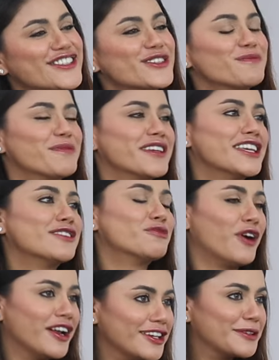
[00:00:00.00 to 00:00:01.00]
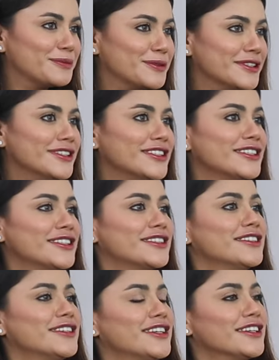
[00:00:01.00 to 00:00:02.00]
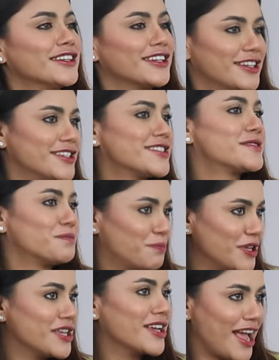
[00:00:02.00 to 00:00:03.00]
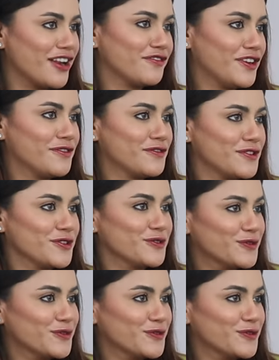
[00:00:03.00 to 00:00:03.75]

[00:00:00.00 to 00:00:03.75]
So being vulnerable is being an alpha for you.